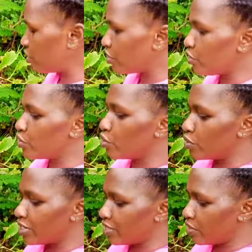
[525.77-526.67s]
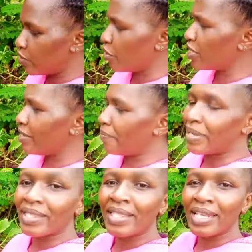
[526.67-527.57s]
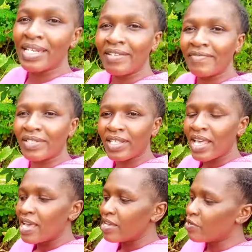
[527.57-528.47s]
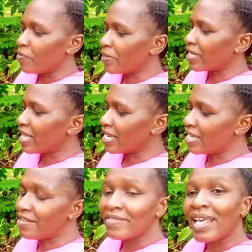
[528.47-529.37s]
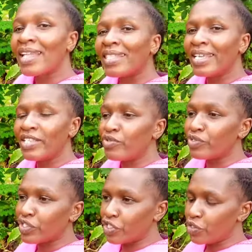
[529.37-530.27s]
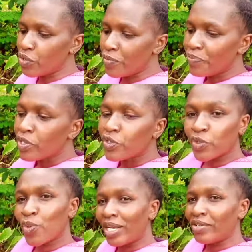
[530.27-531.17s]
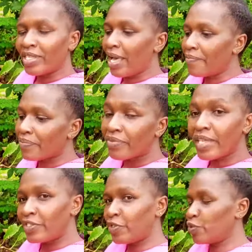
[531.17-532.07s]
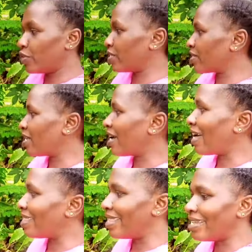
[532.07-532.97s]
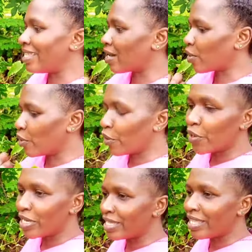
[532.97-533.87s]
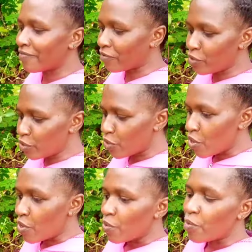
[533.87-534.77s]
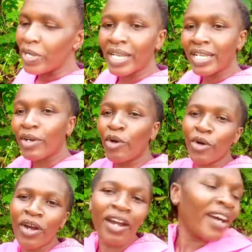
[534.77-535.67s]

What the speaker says: you only pick the leaves. You pick the leaves and then you chew, swallow the juice, and then the cold, the flu will go